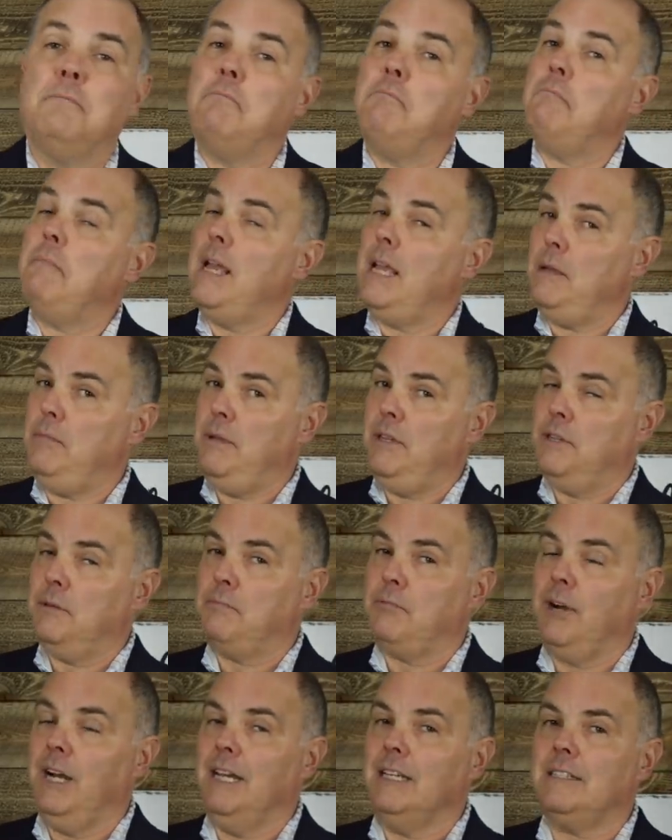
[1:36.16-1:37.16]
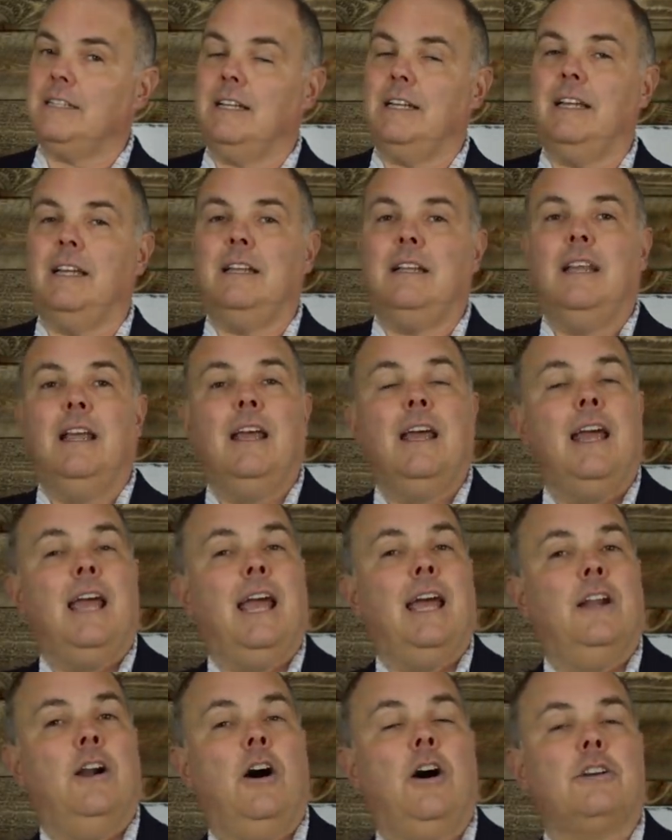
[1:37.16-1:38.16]
maybe the president
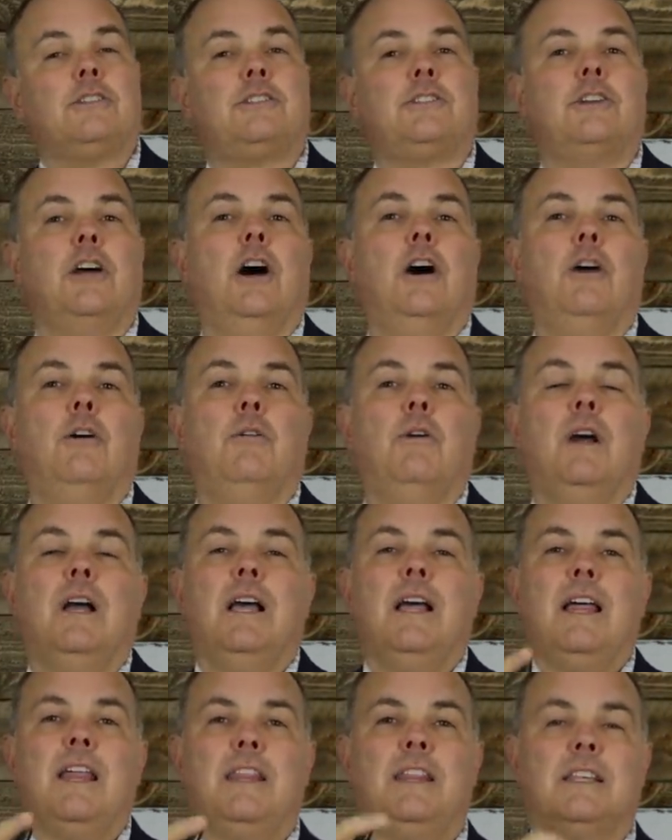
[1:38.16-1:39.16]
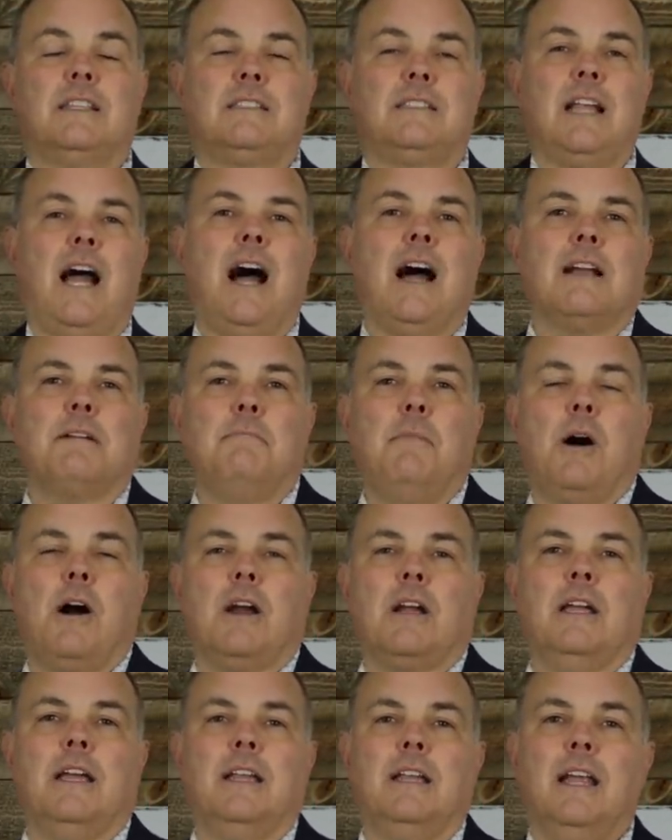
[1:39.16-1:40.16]
and also the stock
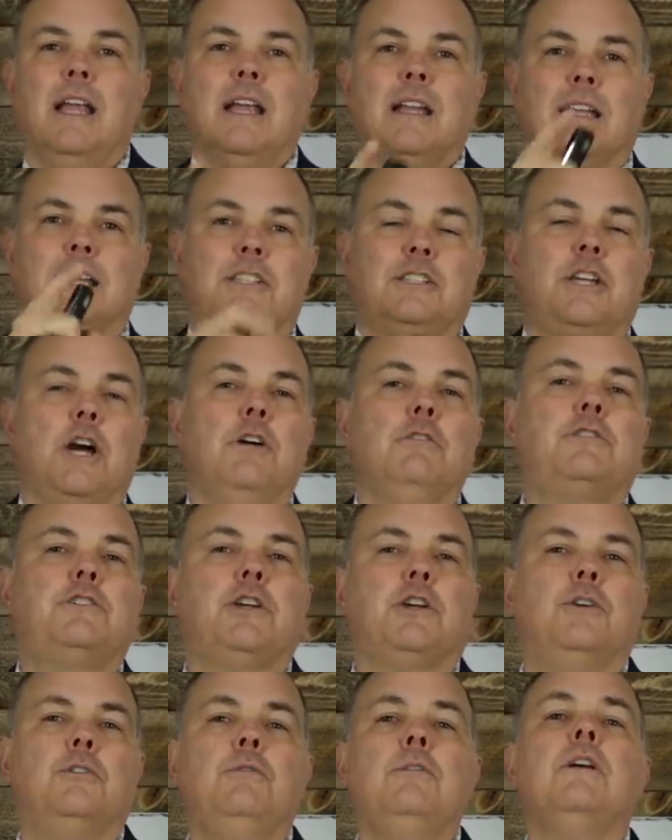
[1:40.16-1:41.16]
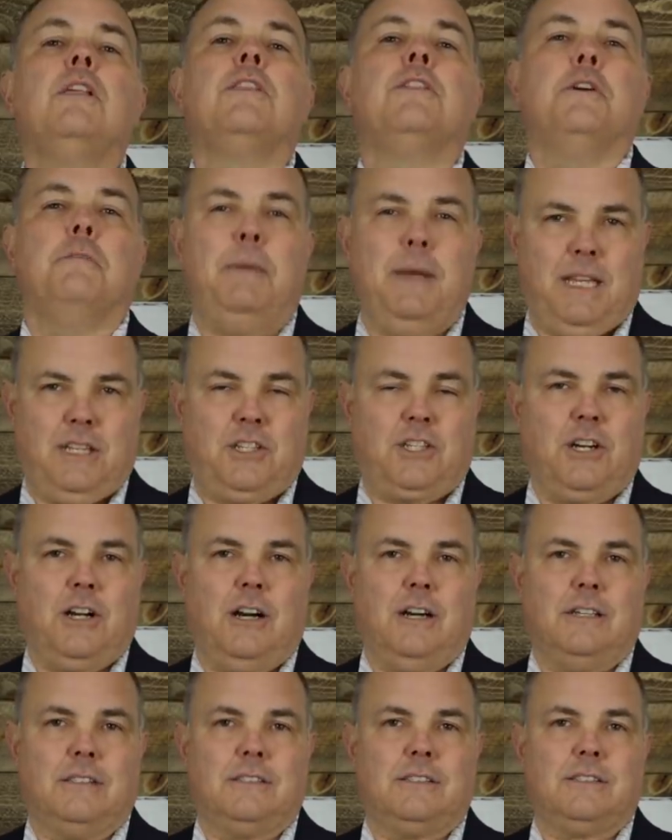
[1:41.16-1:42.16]
market. Let's go to the big
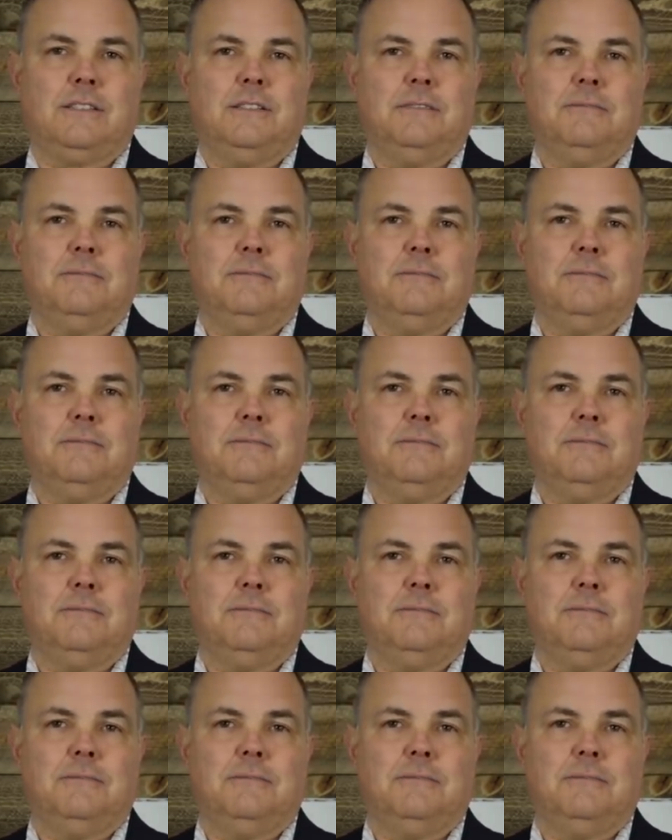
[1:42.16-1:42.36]
charts.